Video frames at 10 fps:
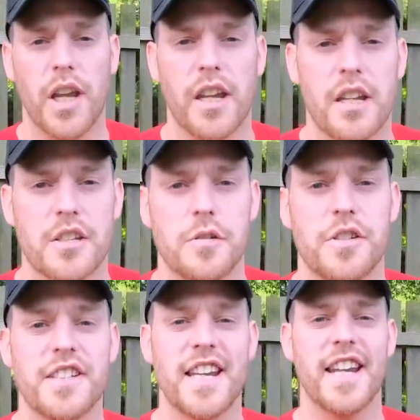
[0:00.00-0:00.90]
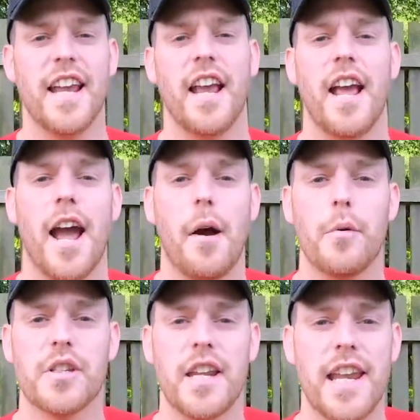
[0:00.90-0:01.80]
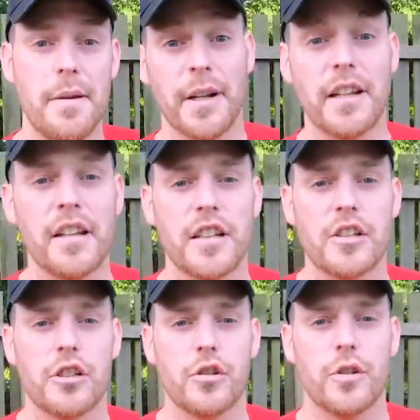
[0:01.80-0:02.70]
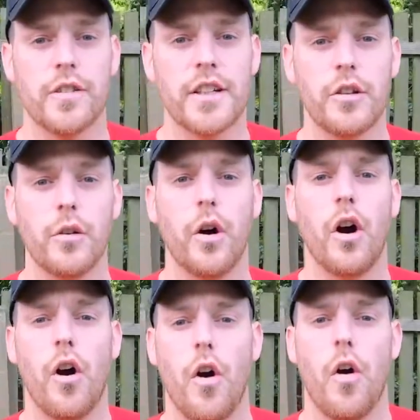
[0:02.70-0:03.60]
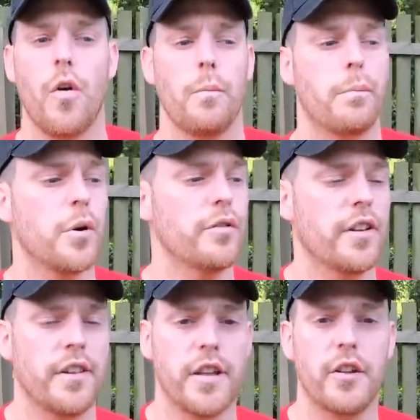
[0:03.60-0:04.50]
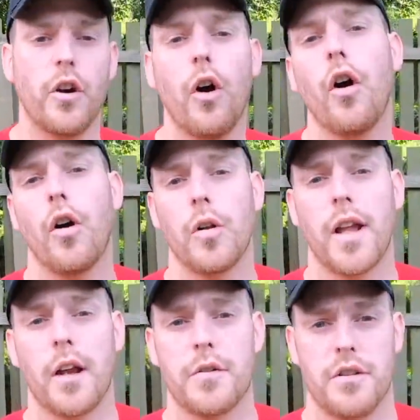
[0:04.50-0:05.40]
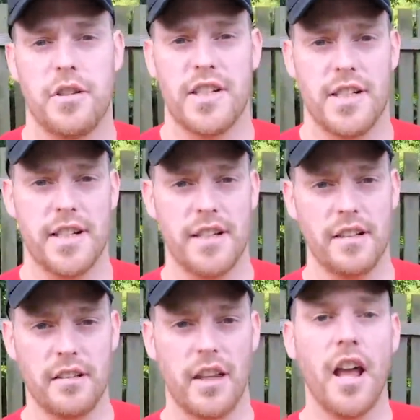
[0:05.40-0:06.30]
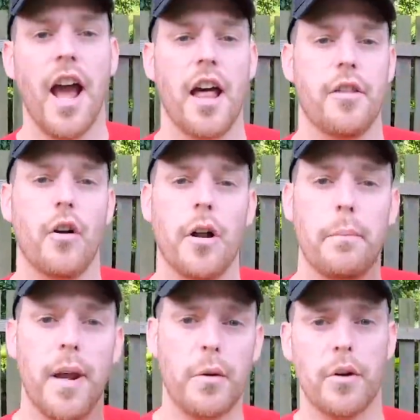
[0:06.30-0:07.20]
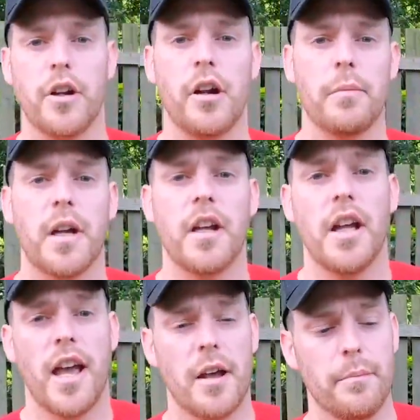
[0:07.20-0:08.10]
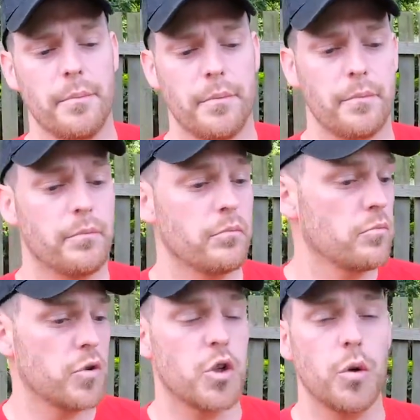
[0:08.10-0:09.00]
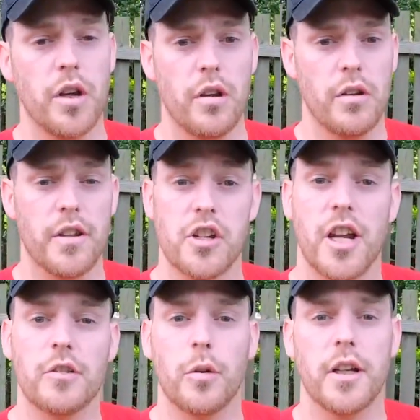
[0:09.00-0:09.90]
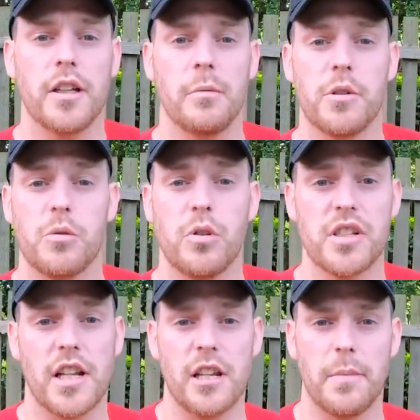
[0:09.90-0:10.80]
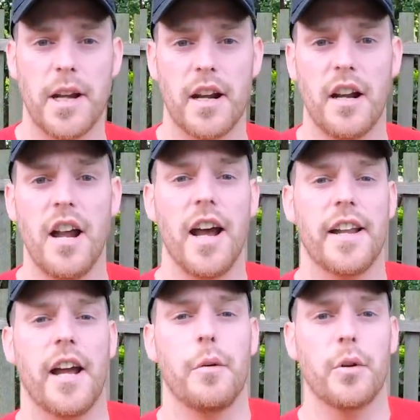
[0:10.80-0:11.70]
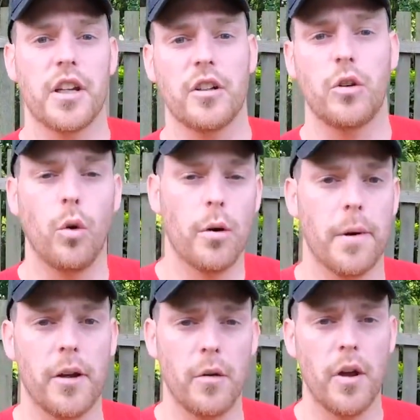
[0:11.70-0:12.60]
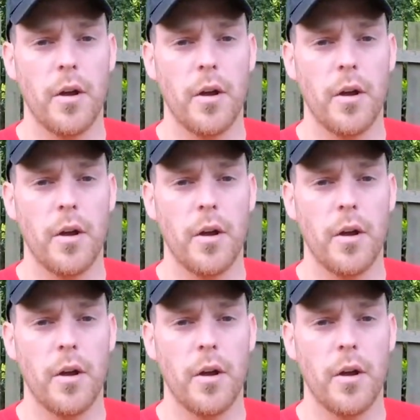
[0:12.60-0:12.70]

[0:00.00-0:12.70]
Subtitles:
Okay, so today I was aiming to do a video proving that not all cows are easily healed. I thought I'd pick one up, show you that she hadn't quite healed but she was slightly better, and how we could go about